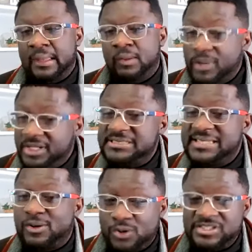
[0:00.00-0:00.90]
which is the
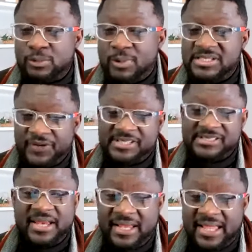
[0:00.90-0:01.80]
consequence for a
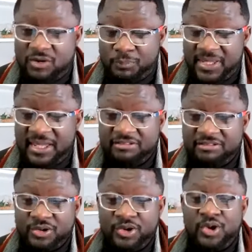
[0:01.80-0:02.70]
certain kind of
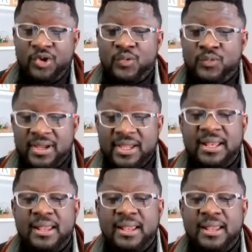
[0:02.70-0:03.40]
behavior, right?